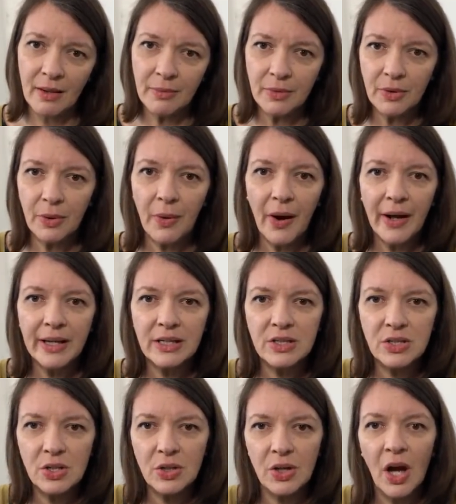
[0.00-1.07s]

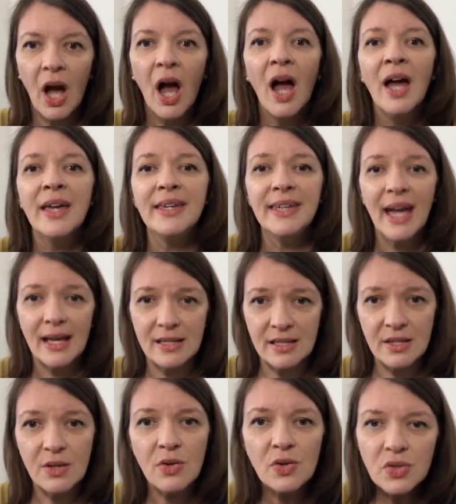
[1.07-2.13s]
quite. Yes,
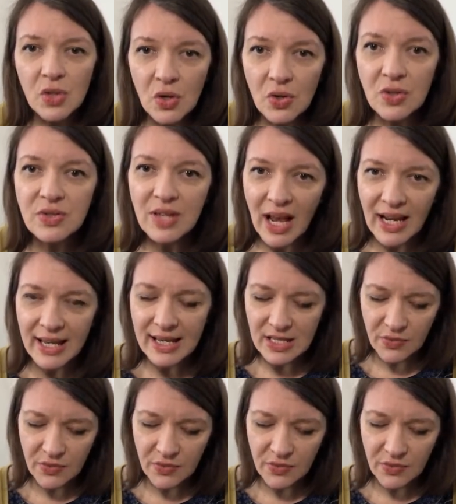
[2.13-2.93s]
long tall Sally is